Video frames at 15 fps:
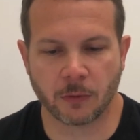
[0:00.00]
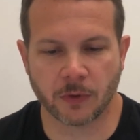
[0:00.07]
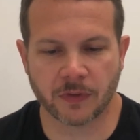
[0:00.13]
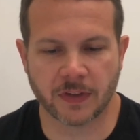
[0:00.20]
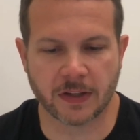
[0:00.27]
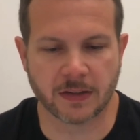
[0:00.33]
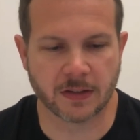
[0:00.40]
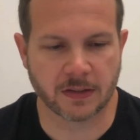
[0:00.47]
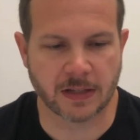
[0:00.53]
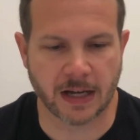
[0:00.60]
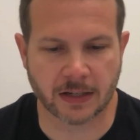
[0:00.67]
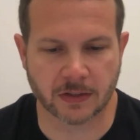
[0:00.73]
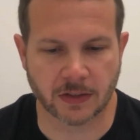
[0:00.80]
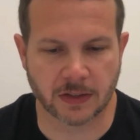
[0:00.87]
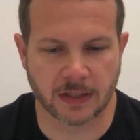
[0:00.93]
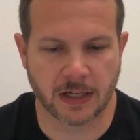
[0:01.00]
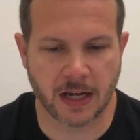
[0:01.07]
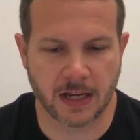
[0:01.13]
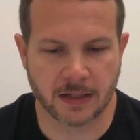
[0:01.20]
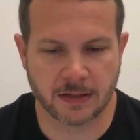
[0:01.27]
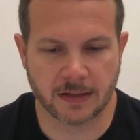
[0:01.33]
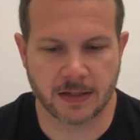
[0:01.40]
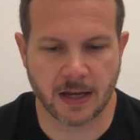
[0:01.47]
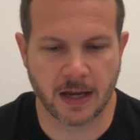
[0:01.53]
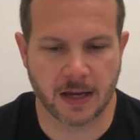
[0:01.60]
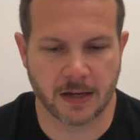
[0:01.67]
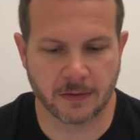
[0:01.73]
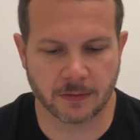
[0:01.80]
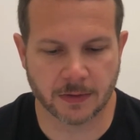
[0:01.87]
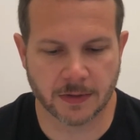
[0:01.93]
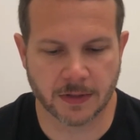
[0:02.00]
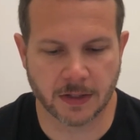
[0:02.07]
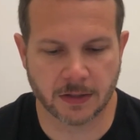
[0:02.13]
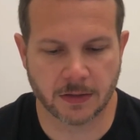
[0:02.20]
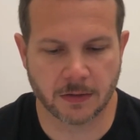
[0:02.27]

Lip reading: We'll set this to actually today's date. We'll say